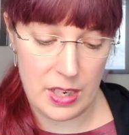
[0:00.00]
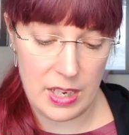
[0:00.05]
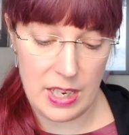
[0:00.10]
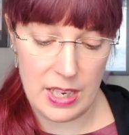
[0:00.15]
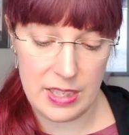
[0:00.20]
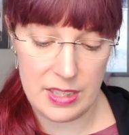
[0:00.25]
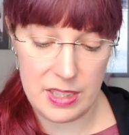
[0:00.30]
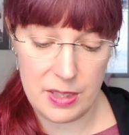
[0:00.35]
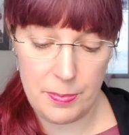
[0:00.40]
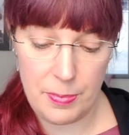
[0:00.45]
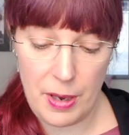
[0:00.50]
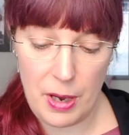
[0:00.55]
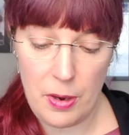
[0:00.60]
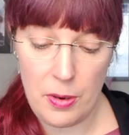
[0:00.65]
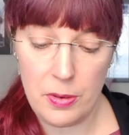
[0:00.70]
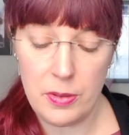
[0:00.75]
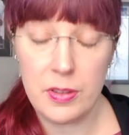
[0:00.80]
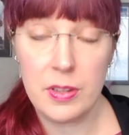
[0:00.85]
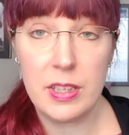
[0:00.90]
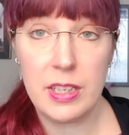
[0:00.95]
It's
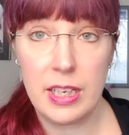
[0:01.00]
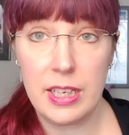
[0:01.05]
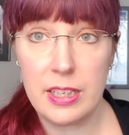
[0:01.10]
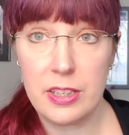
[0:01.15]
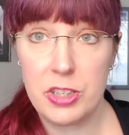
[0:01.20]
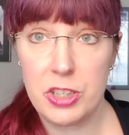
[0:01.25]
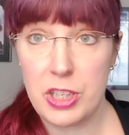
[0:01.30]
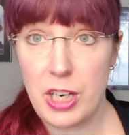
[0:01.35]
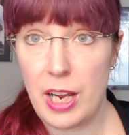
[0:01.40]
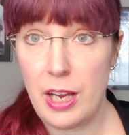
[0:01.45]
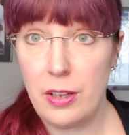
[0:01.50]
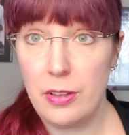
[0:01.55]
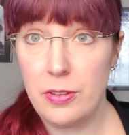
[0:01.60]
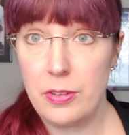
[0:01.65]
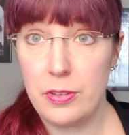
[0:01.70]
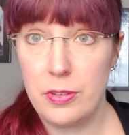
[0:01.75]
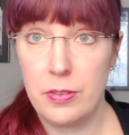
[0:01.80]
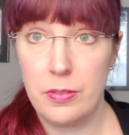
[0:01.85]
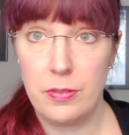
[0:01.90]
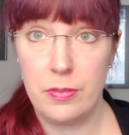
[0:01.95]
about the youngest child,
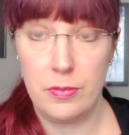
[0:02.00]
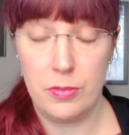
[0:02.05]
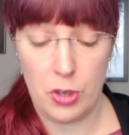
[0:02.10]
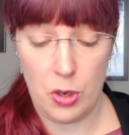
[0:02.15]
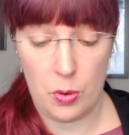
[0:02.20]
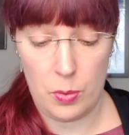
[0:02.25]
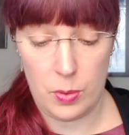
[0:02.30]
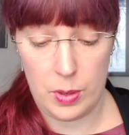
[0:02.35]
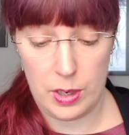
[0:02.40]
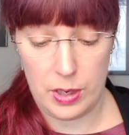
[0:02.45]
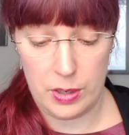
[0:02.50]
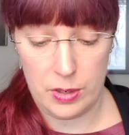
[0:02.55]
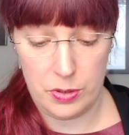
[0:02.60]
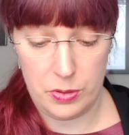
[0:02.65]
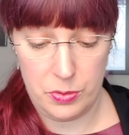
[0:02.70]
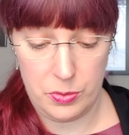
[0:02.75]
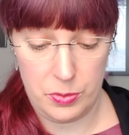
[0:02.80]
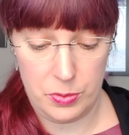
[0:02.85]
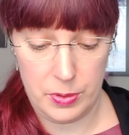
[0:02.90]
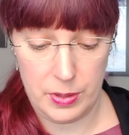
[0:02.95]
Noah,
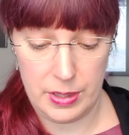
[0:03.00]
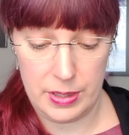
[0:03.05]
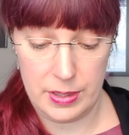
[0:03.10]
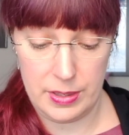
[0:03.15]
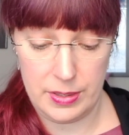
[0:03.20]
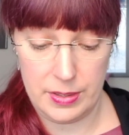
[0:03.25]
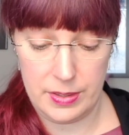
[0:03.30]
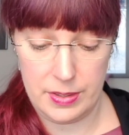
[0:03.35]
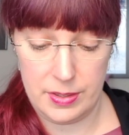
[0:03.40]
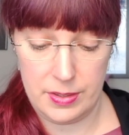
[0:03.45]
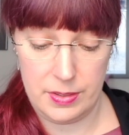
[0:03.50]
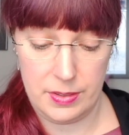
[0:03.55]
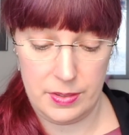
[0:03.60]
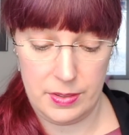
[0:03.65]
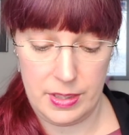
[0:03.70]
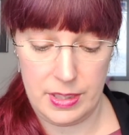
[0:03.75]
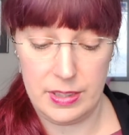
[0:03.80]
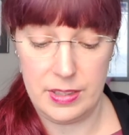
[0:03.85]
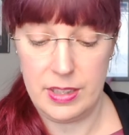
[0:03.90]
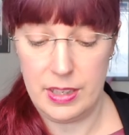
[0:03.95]
he's
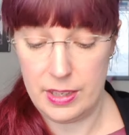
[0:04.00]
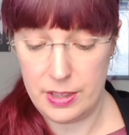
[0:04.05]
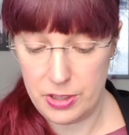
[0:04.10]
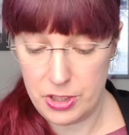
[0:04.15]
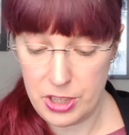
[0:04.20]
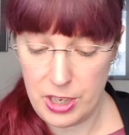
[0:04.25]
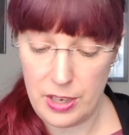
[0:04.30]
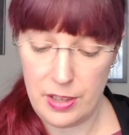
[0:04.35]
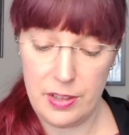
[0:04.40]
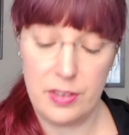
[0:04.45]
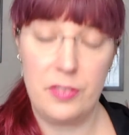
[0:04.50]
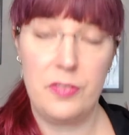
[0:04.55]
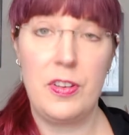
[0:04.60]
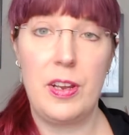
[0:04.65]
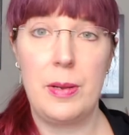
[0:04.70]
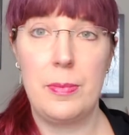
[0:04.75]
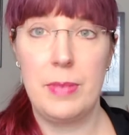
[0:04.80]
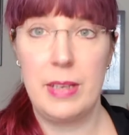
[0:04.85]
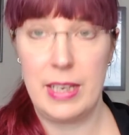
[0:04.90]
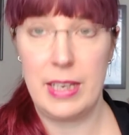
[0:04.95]
the youngest child in the
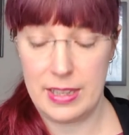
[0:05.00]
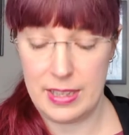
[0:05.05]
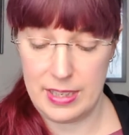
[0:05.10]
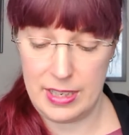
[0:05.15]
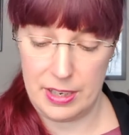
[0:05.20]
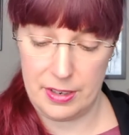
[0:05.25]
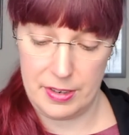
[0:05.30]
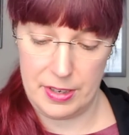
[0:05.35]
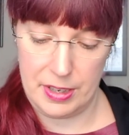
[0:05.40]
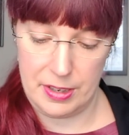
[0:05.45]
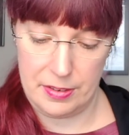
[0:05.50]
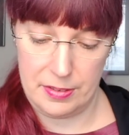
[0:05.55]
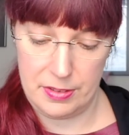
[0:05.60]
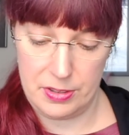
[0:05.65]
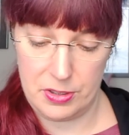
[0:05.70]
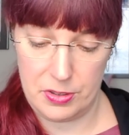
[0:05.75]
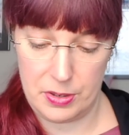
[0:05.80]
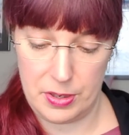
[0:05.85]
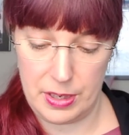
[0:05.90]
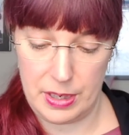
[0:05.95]
family in the narrator's
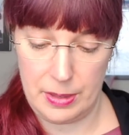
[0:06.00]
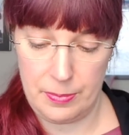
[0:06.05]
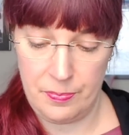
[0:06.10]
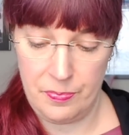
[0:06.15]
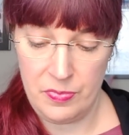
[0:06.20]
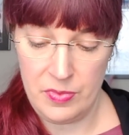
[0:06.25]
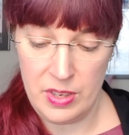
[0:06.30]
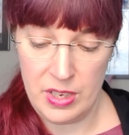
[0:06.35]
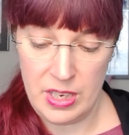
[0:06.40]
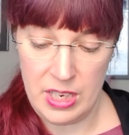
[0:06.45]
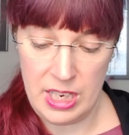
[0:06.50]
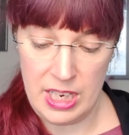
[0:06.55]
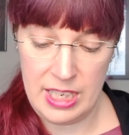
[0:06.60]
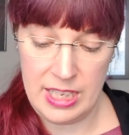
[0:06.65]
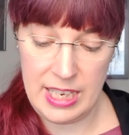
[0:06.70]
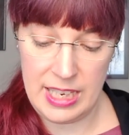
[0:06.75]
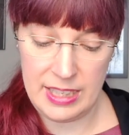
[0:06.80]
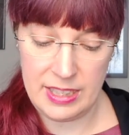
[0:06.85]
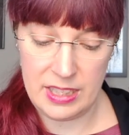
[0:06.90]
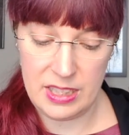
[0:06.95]
story. He
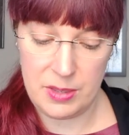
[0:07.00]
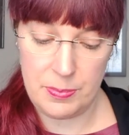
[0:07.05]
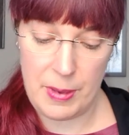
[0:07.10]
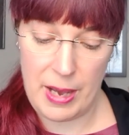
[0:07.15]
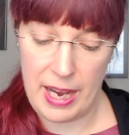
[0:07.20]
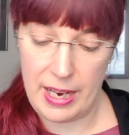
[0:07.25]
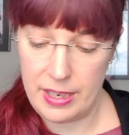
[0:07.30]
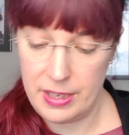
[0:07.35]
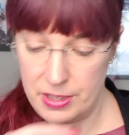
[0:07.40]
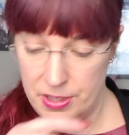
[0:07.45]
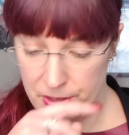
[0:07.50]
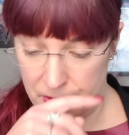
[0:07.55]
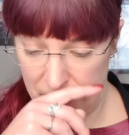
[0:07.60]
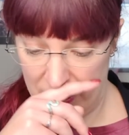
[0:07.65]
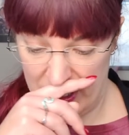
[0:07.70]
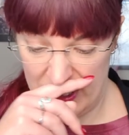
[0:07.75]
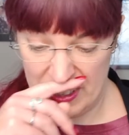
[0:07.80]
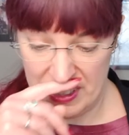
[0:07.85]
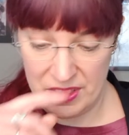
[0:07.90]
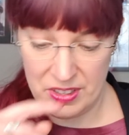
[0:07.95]
takes us back a
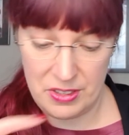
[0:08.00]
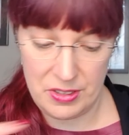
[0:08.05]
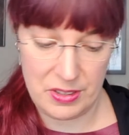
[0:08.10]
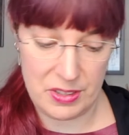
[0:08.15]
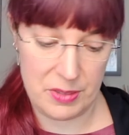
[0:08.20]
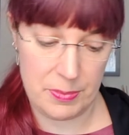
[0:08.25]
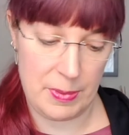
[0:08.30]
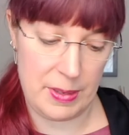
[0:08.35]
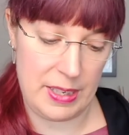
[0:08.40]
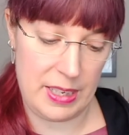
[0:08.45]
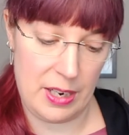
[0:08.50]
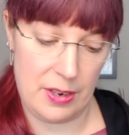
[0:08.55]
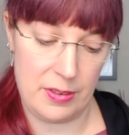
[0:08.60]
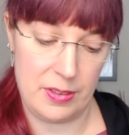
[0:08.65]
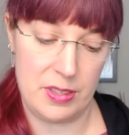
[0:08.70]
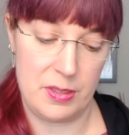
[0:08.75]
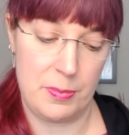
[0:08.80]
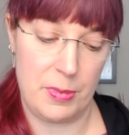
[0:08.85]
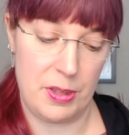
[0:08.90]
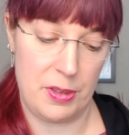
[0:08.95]
generation to explain how
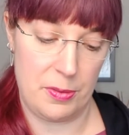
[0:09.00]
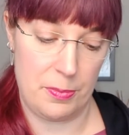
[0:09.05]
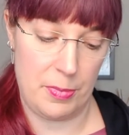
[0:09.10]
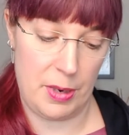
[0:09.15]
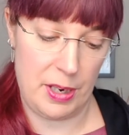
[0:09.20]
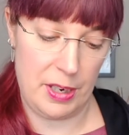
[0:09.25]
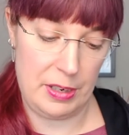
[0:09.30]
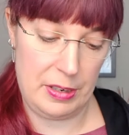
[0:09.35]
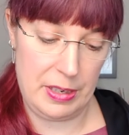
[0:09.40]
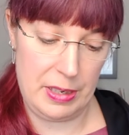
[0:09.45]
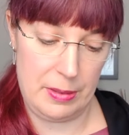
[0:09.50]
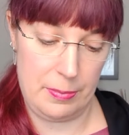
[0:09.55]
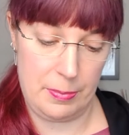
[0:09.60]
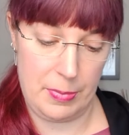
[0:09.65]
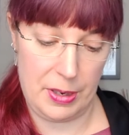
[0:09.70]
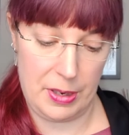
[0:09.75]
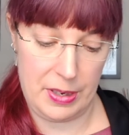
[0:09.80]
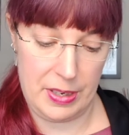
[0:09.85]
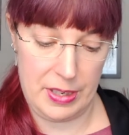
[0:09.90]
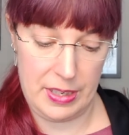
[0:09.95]
his mother Margaret
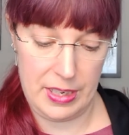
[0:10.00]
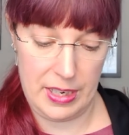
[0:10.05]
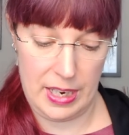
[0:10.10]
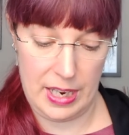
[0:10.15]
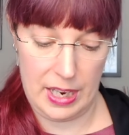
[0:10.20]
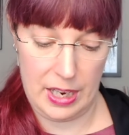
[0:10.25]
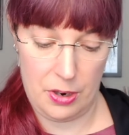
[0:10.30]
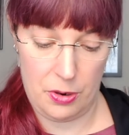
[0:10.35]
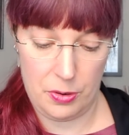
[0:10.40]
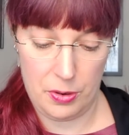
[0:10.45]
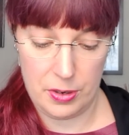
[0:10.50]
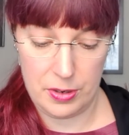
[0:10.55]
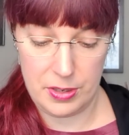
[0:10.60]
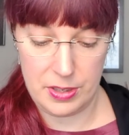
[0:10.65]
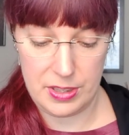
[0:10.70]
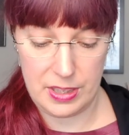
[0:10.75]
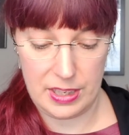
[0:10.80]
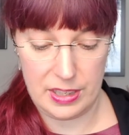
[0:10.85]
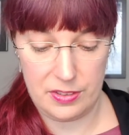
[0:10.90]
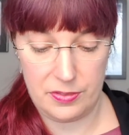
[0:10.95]
married a horror
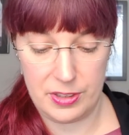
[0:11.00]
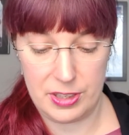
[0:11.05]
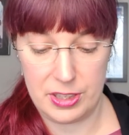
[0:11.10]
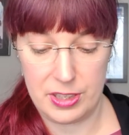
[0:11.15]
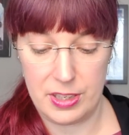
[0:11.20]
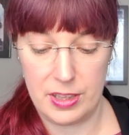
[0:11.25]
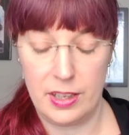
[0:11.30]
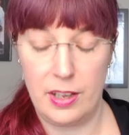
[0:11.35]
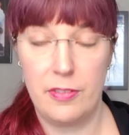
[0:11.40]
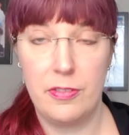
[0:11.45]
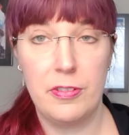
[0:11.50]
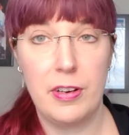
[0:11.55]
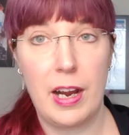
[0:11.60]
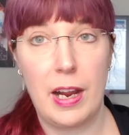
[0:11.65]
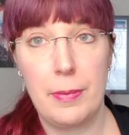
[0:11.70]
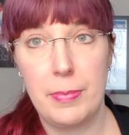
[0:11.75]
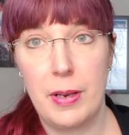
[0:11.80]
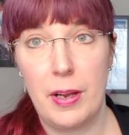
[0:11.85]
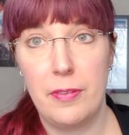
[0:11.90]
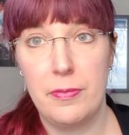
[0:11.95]
science fiction
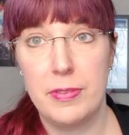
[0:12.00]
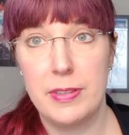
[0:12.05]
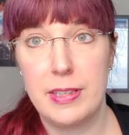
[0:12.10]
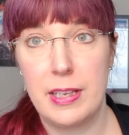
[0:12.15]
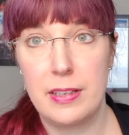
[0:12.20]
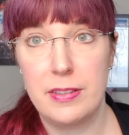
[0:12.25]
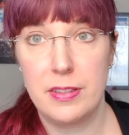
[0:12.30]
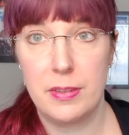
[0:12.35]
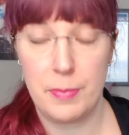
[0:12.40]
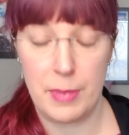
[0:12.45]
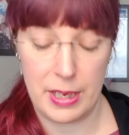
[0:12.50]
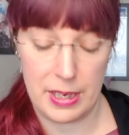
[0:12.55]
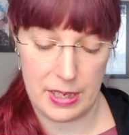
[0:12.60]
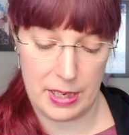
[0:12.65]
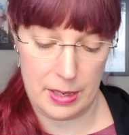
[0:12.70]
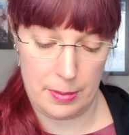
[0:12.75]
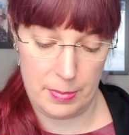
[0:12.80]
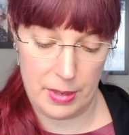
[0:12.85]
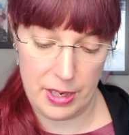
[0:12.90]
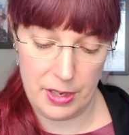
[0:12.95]
Lovecraft obsessed man
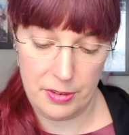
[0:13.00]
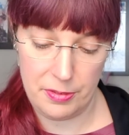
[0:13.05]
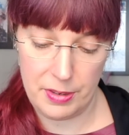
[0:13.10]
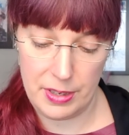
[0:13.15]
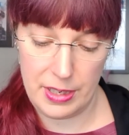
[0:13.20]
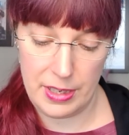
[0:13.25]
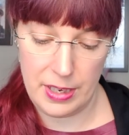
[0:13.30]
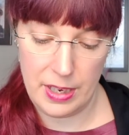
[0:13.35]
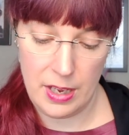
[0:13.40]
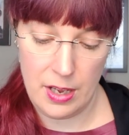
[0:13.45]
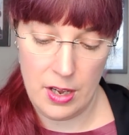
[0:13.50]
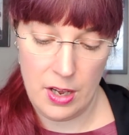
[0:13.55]
named Henry.